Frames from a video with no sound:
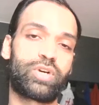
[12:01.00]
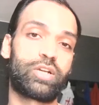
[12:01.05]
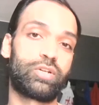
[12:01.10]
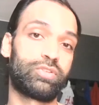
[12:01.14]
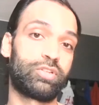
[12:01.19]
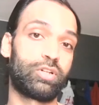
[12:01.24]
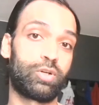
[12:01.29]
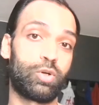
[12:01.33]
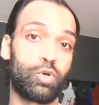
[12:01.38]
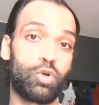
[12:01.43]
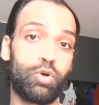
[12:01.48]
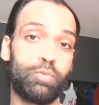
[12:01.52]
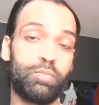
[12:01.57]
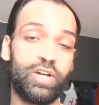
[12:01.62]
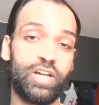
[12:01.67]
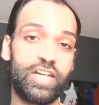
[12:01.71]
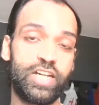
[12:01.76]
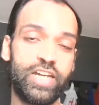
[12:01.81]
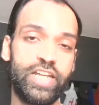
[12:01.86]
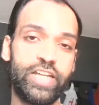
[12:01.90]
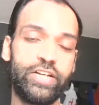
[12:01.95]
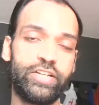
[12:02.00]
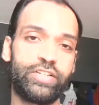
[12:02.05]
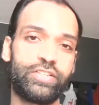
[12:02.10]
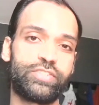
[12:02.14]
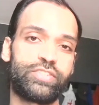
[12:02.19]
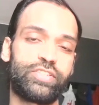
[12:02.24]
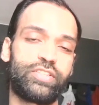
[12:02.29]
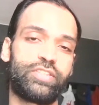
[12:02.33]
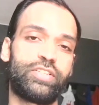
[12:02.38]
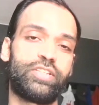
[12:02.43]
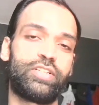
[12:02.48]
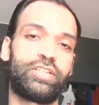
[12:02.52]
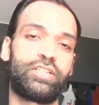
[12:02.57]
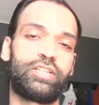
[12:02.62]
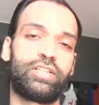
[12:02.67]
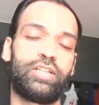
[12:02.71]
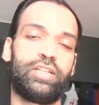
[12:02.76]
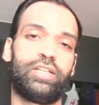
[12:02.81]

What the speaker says: of the global leaders in the